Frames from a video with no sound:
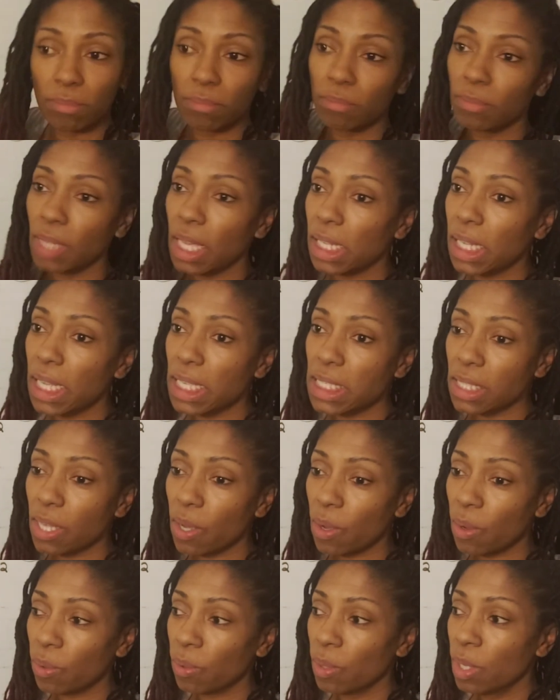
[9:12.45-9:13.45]
let's
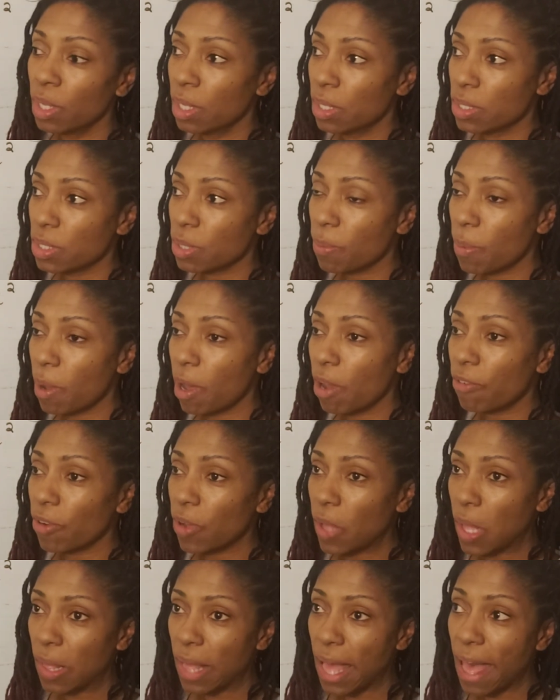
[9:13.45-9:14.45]
go. Tomorrow
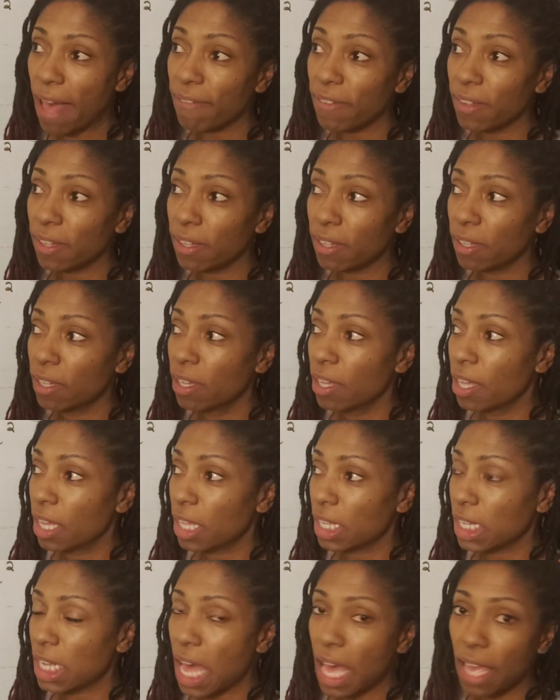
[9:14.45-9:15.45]
I'll have a
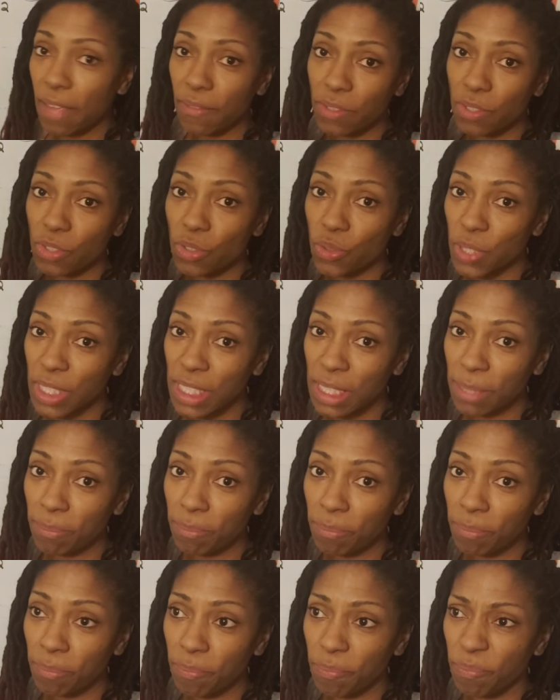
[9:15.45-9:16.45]
live
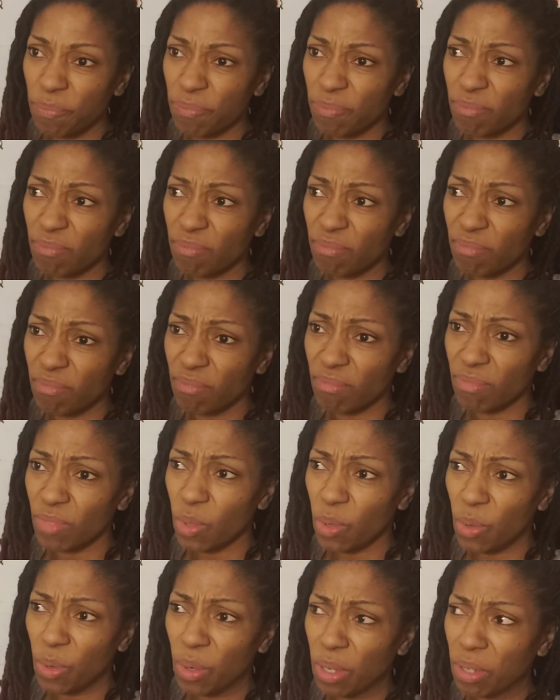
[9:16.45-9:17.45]
stream
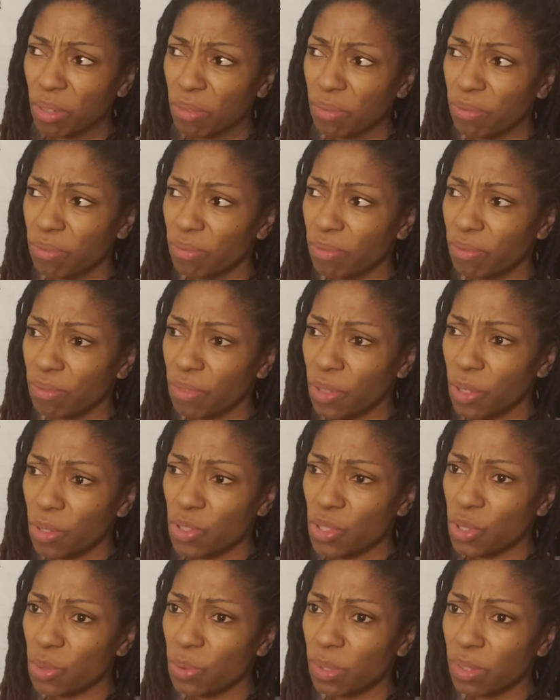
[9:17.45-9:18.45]
or
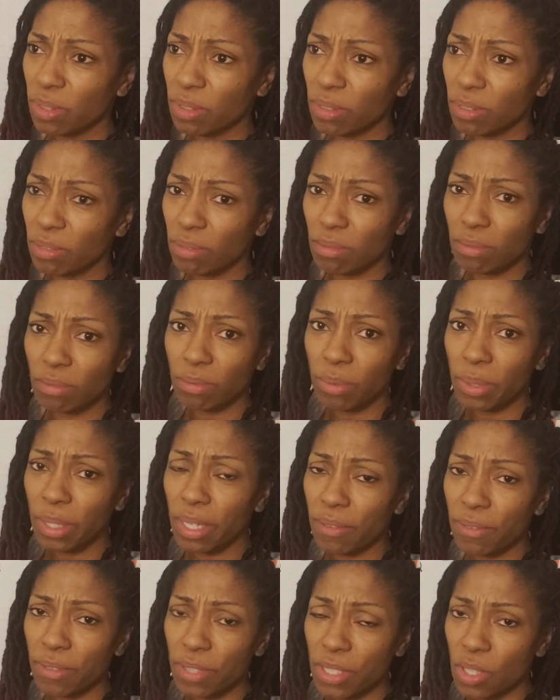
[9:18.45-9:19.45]
virtual,
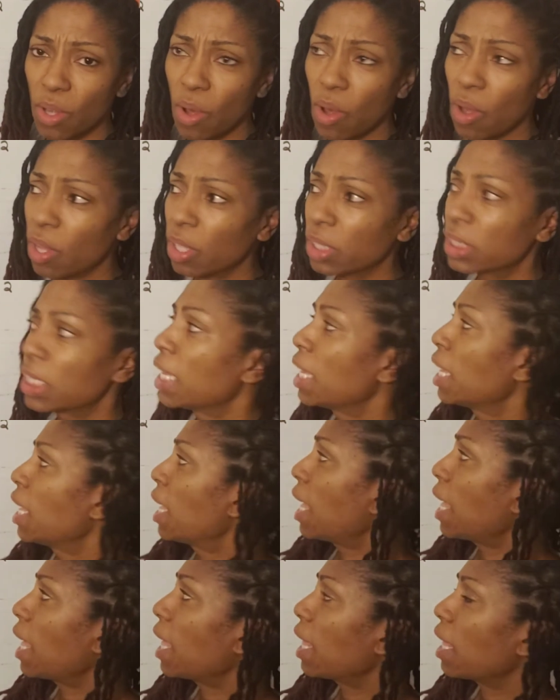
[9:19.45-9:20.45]
whatever it's called.
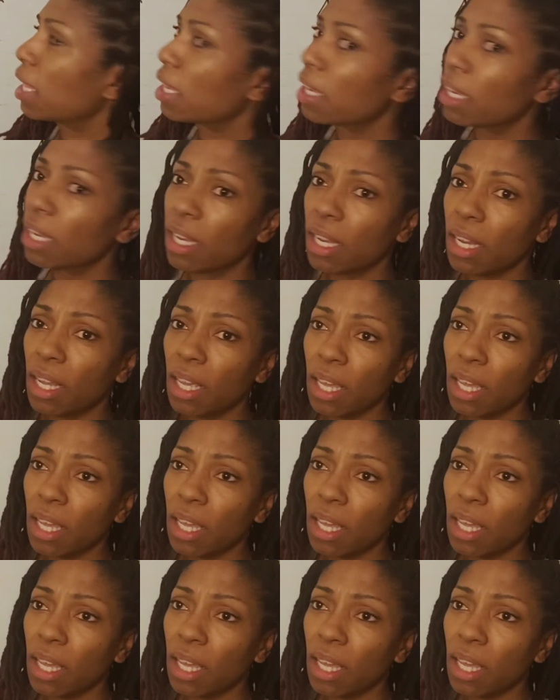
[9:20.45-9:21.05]
And